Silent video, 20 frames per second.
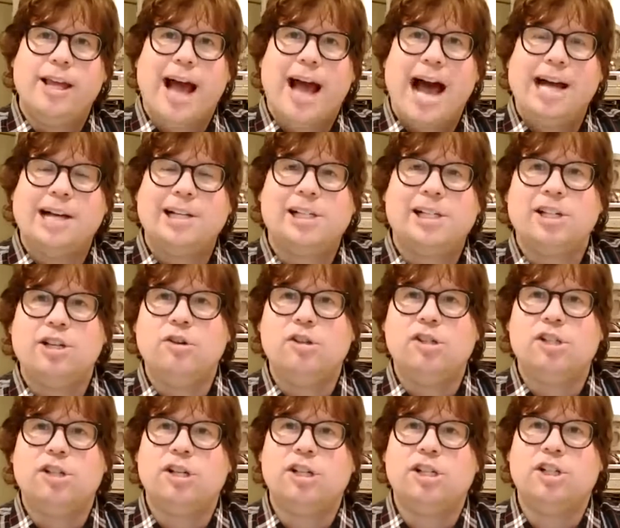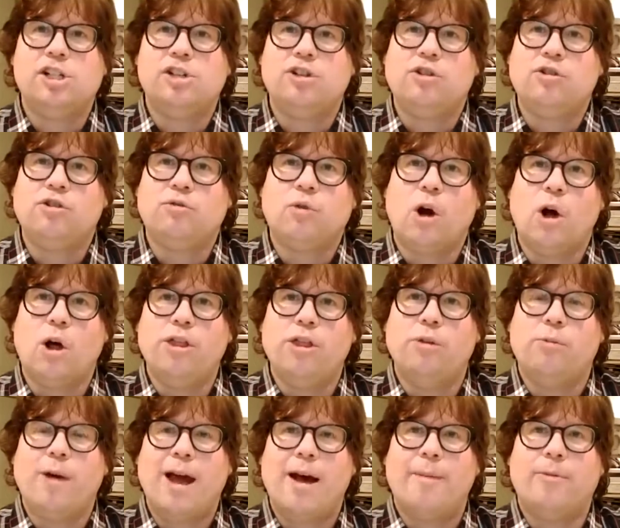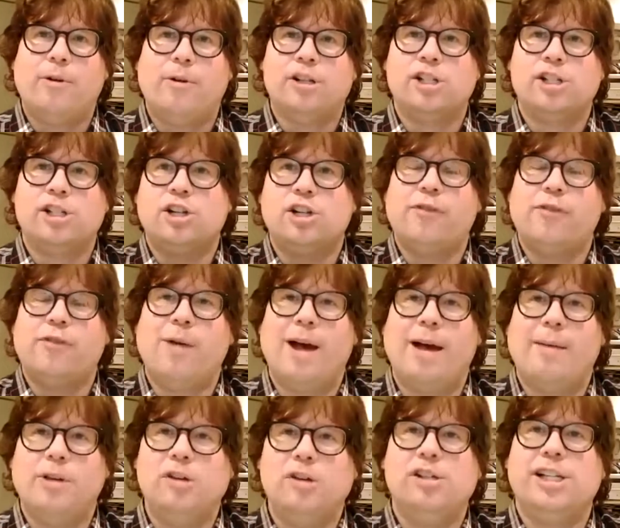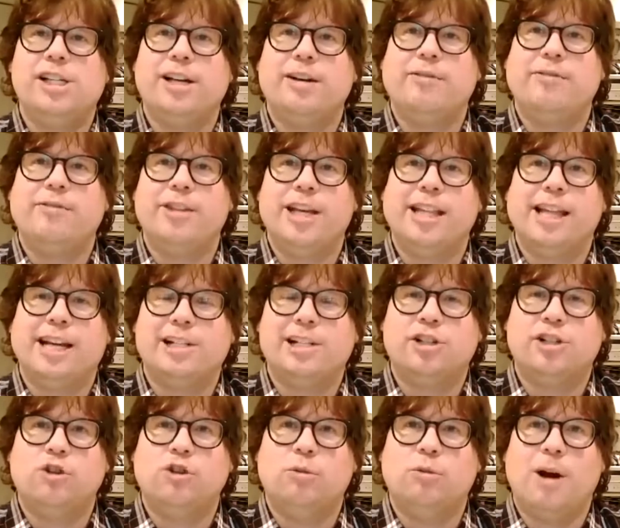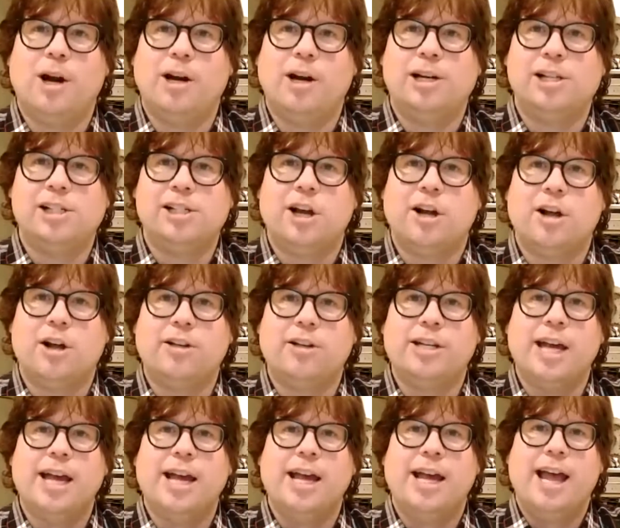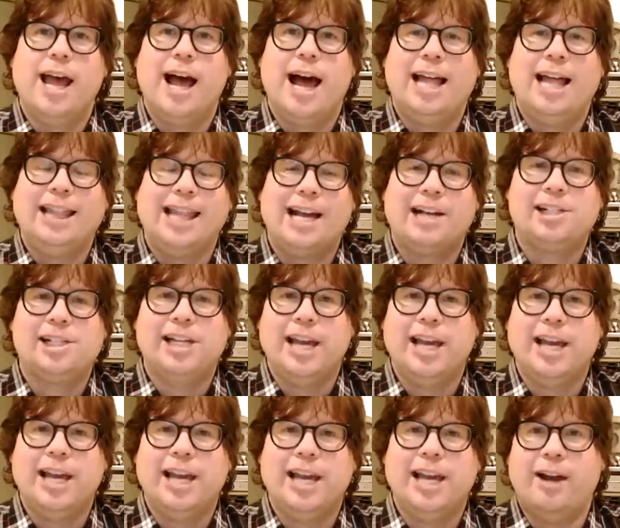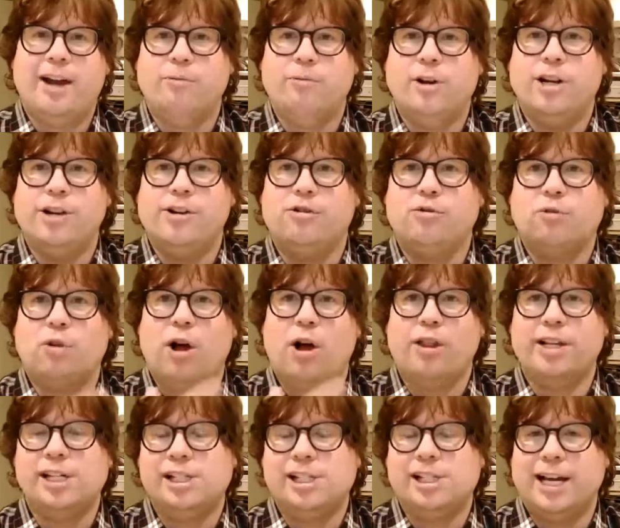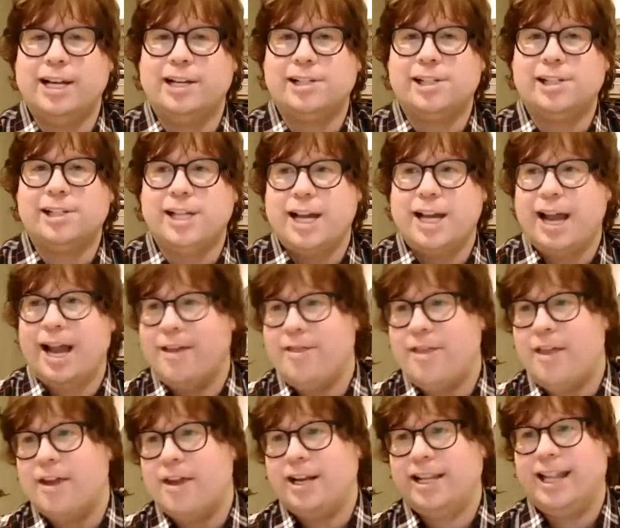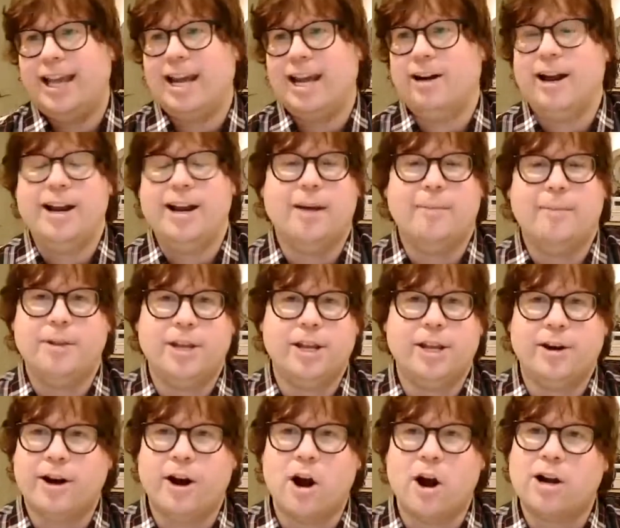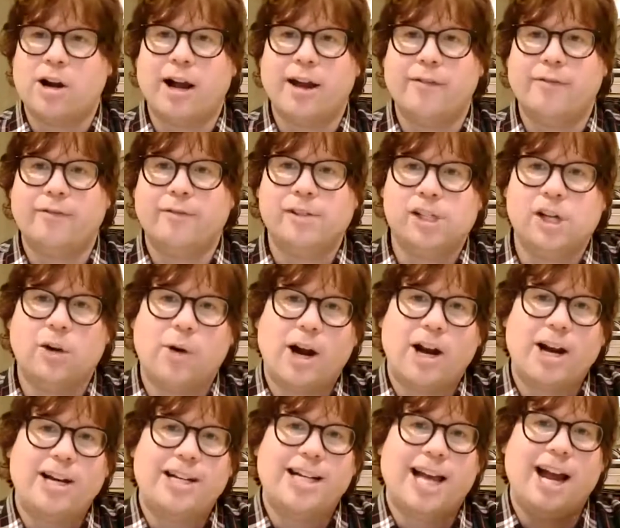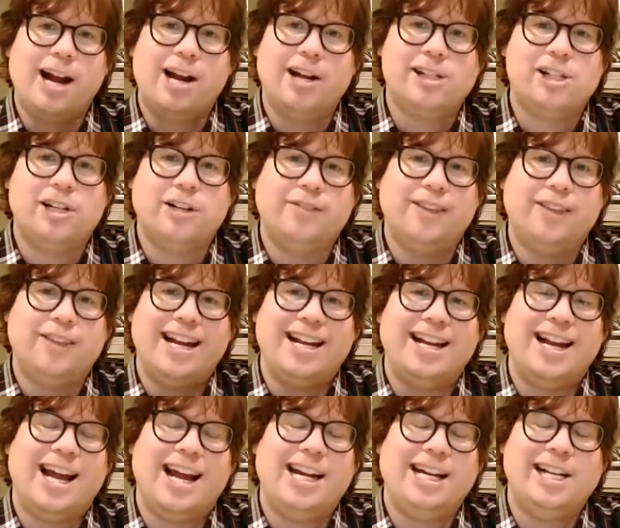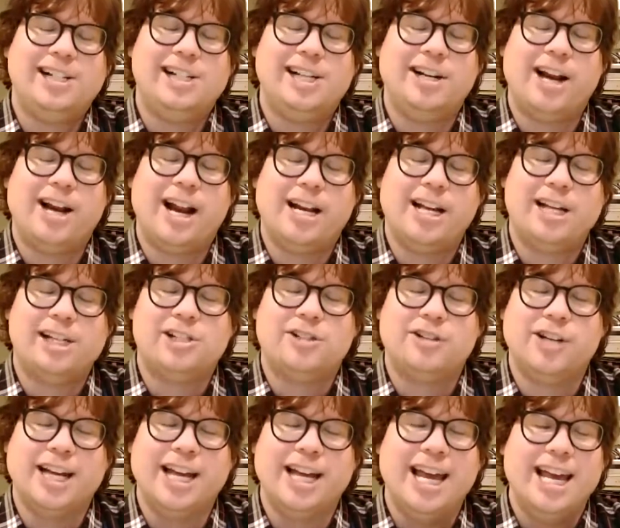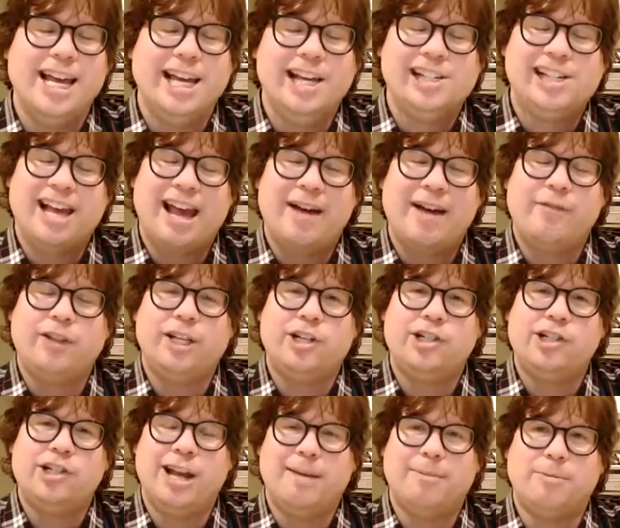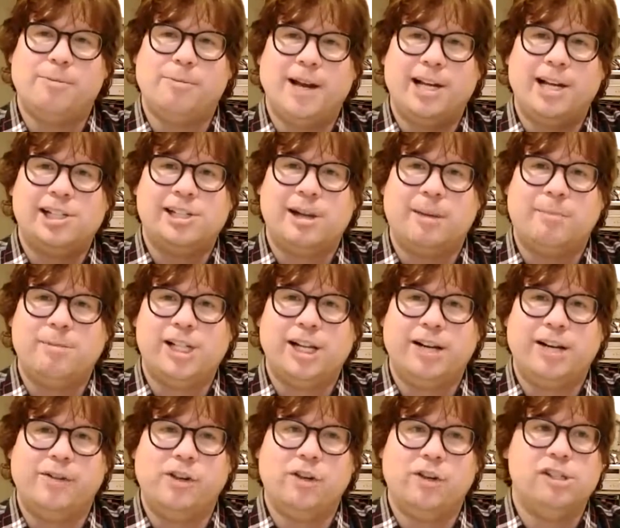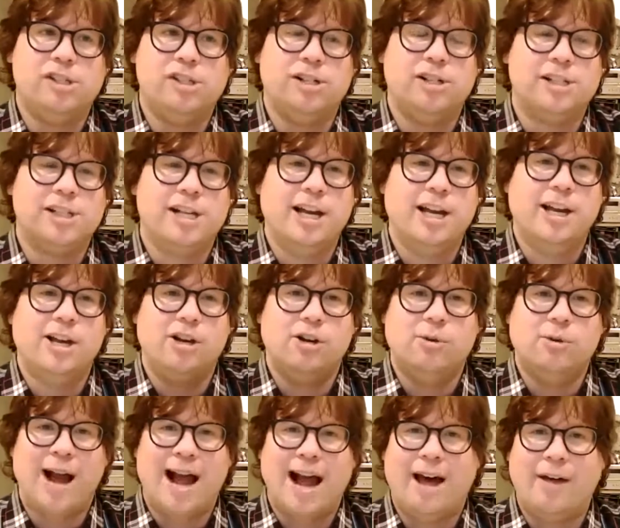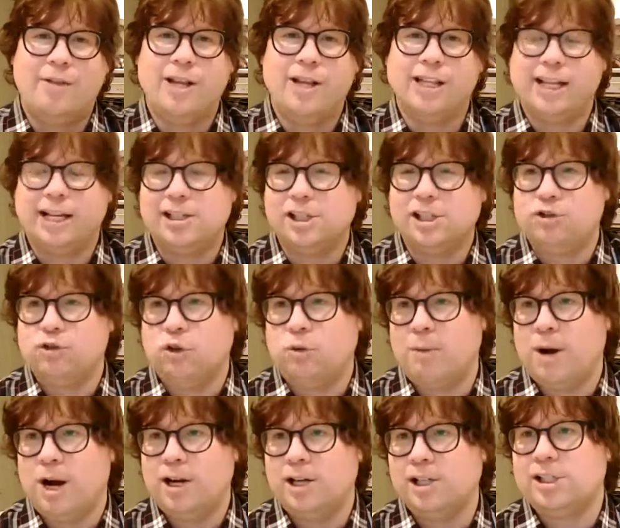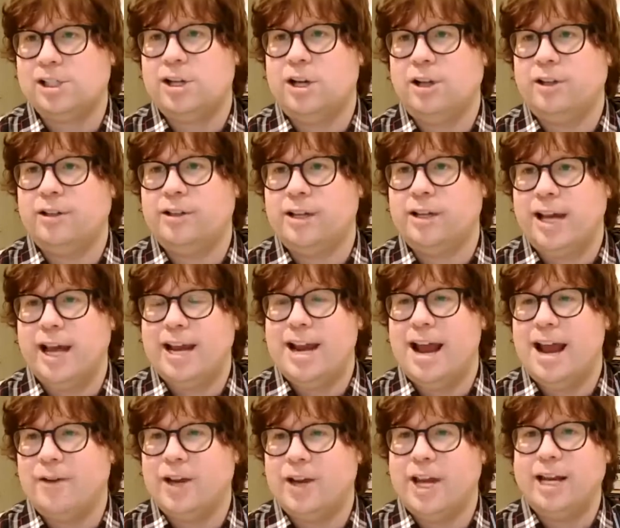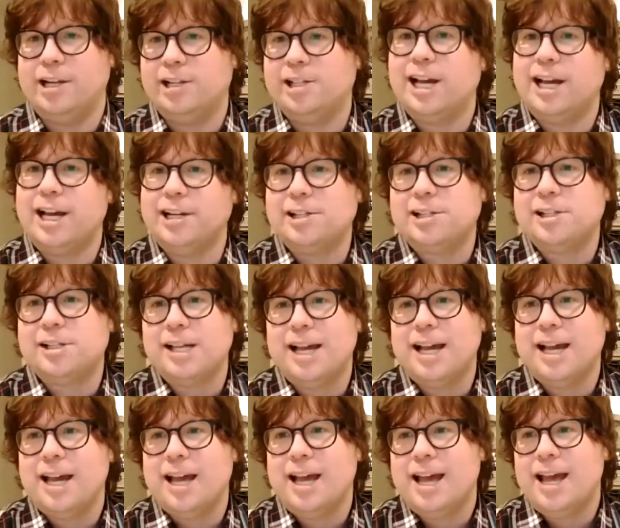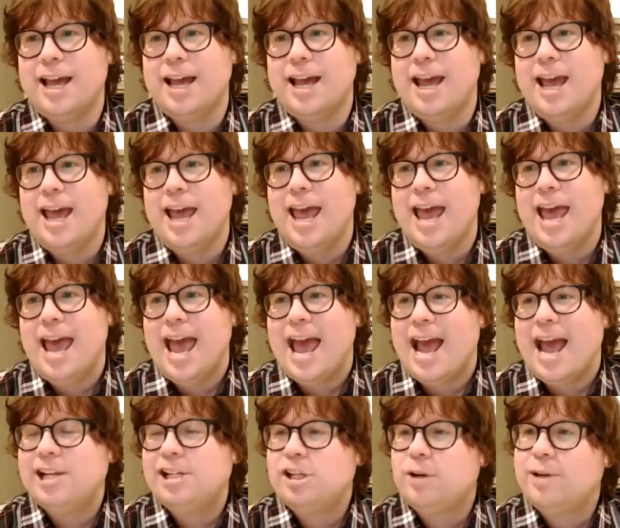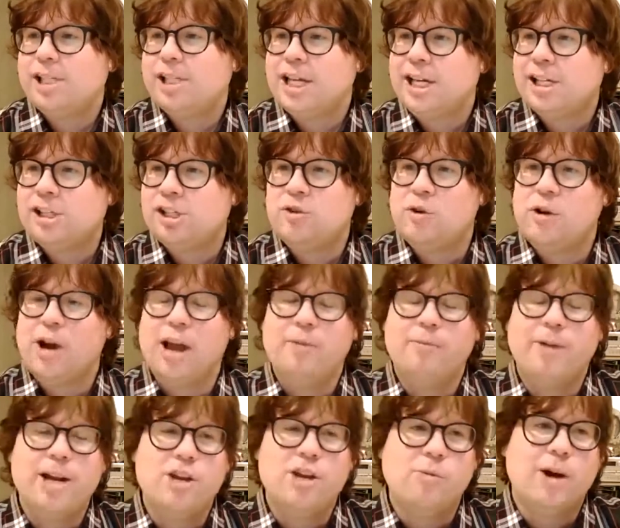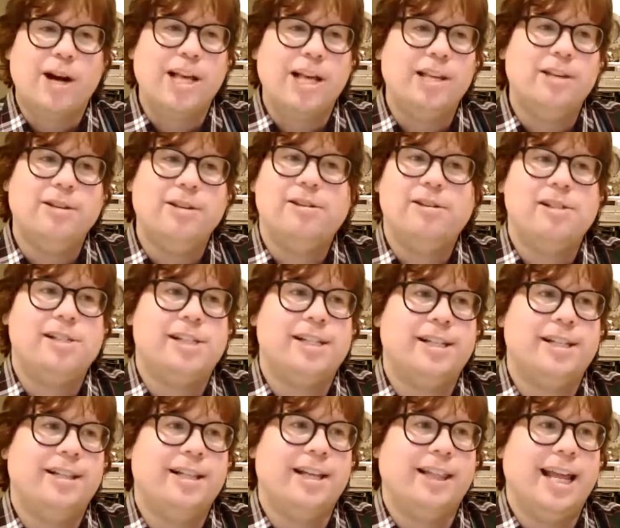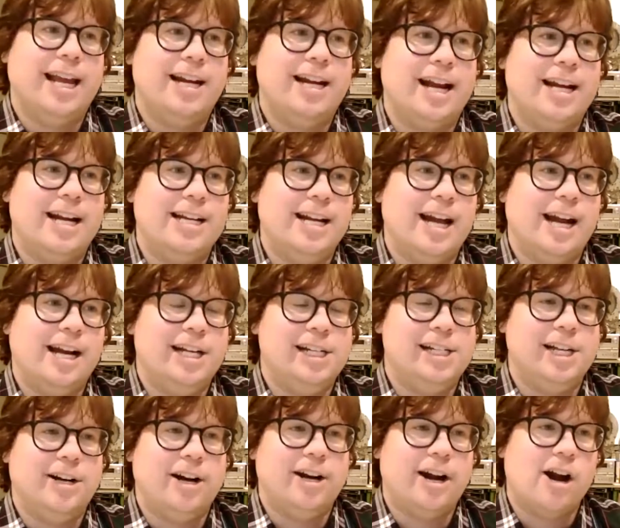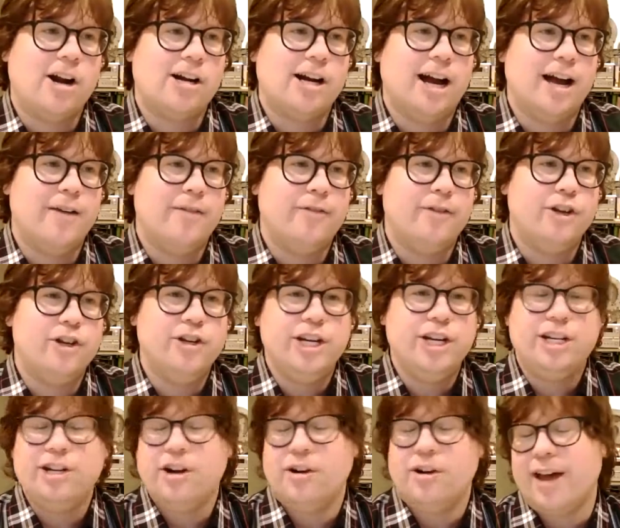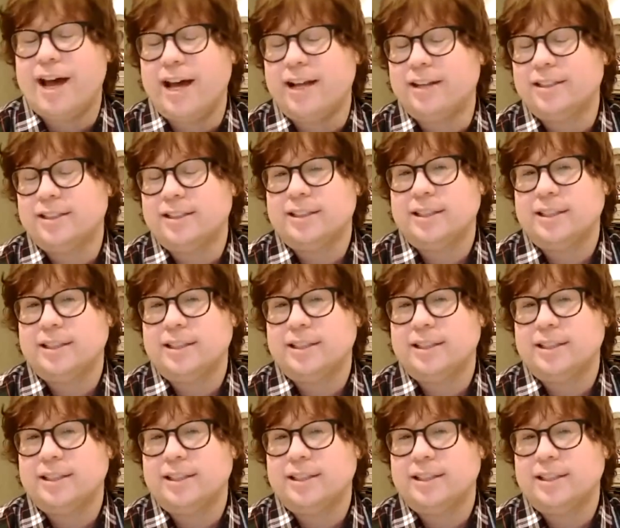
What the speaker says: As users crawled the web or surfed the web using the Alexa toolbar installed, Alexa Internet would crawl these sites, and then they'd later end up in the Internet Archive. So our entire sort of late 90s internet history is heavily shaped by a subset of users who had the Alexa toolbar installed and navigated sites. And so as a historian, when you want to use the late 1990s Internet Archive, you need to know that,